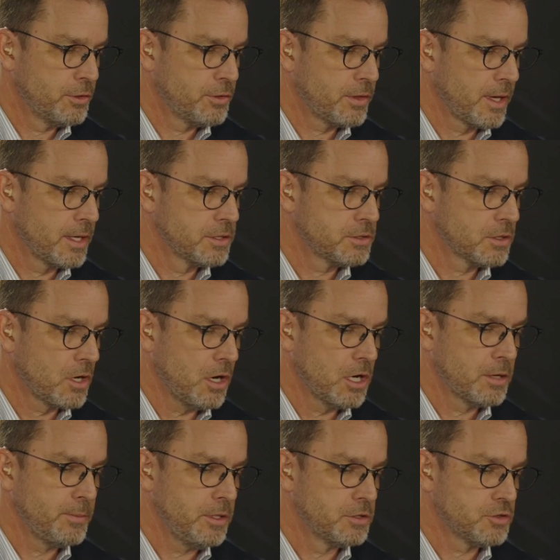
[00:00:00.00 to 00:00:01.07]
As
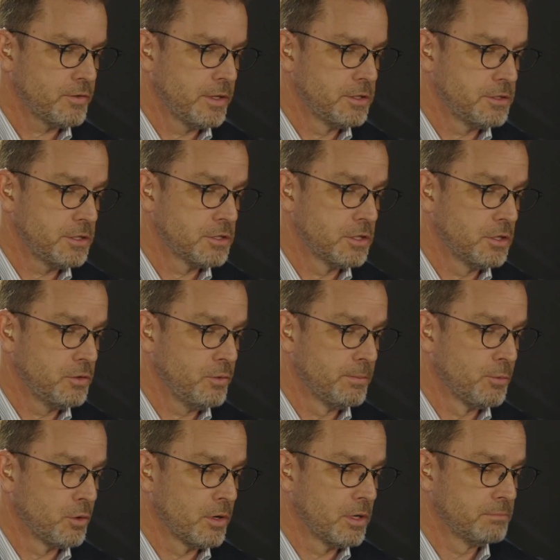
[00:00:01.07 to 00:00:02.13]
economies transition to a
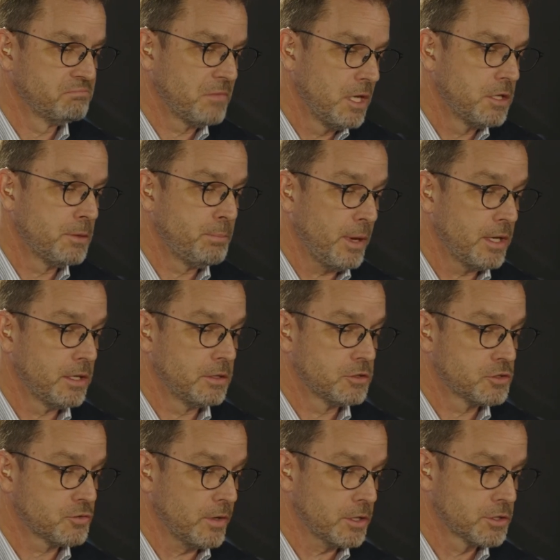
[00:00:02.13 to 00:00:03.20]
more independent
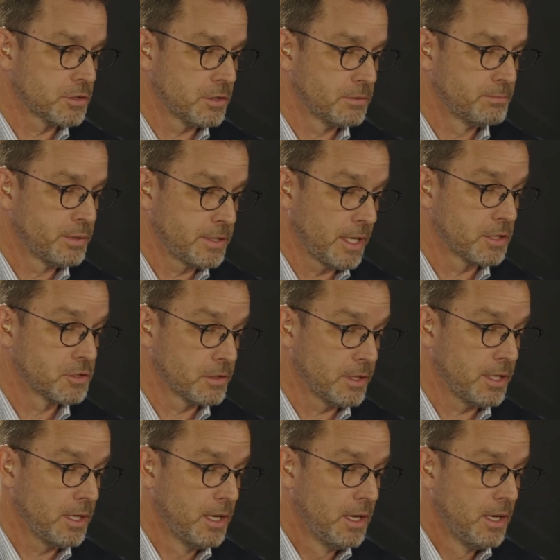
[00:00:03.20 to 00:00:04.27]
structure
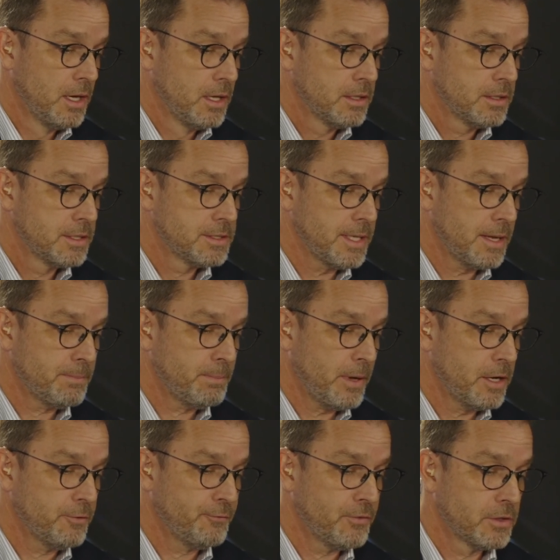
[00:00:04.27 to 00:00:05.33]
potentially, does that
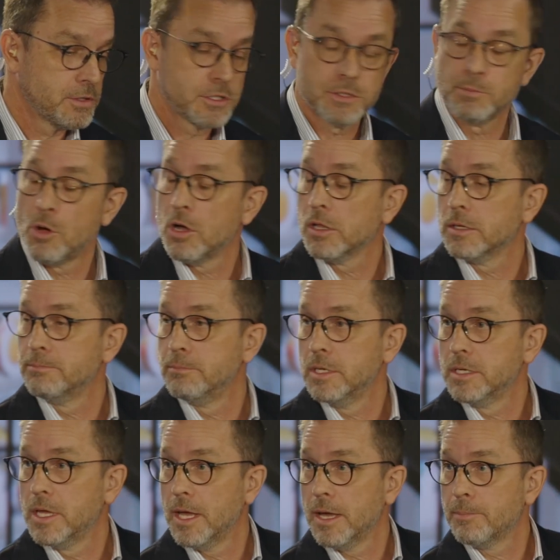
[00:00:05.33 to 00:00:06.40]
benefit small and
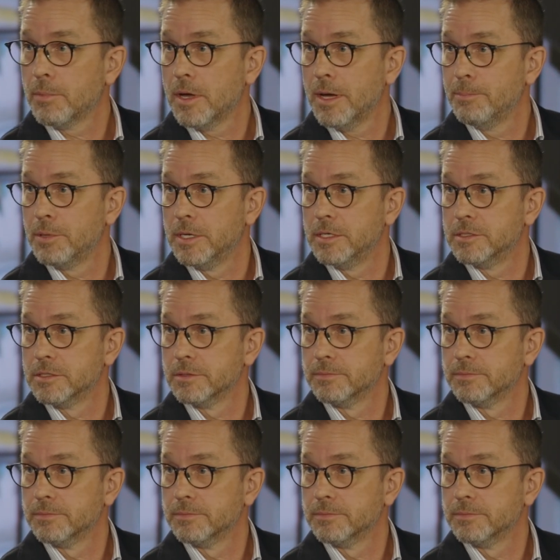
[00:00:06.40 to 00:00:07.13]
mid-cap companies?